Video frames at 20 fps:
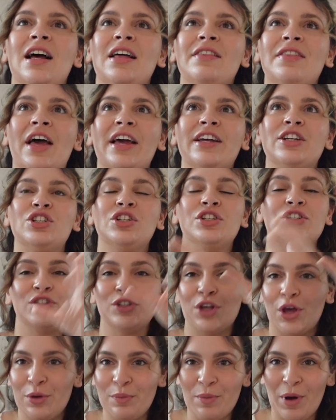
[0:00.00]
that is just
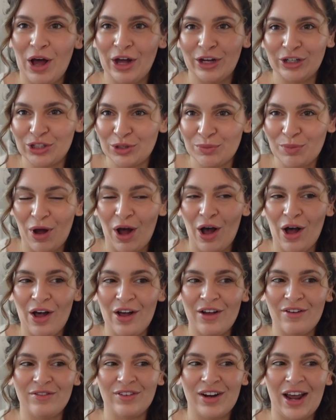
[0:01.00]
so much a part
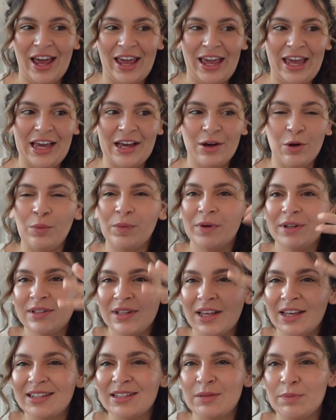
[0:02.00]
of like almost
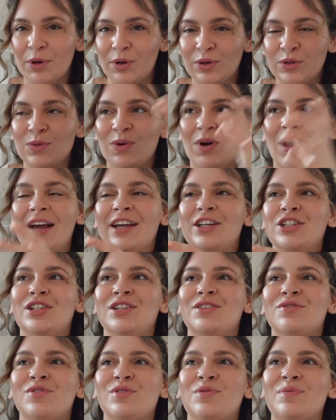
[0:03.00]
like spiritual
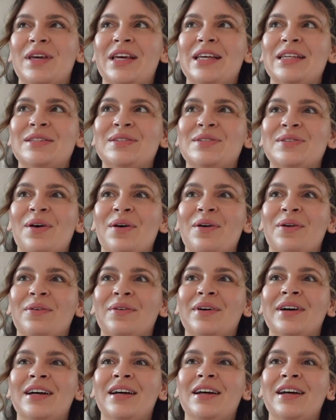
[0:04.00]
hygiene for me. So